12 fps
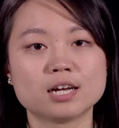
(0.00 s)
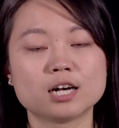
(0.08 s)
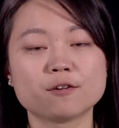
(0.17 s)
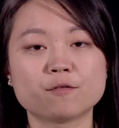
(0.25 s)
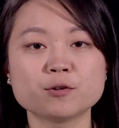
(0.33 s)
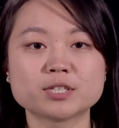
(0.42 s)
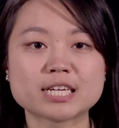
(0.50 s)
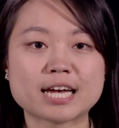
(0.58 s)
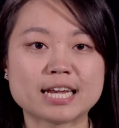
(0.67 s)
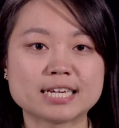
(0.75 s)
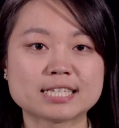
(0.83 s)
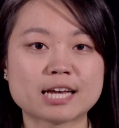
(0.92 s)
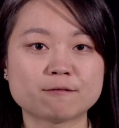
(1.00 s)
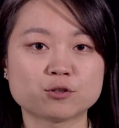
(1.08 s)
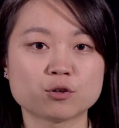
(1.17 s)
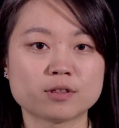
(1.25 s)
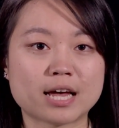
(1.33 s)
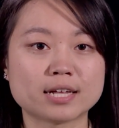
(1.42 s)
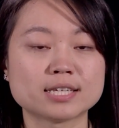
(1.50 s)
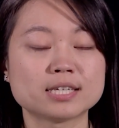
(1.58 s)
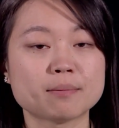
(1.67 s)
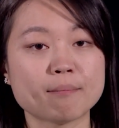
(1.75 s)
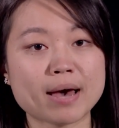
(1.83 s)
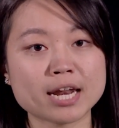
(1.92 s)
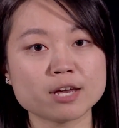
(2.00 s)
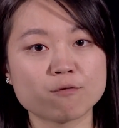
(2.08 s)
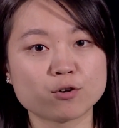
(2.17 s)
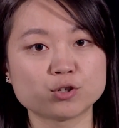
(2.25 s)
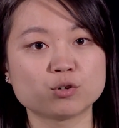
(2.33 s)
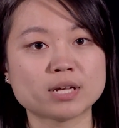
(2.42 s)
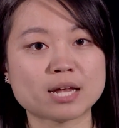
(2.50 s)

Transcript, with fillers: A few studies have shown that many virtual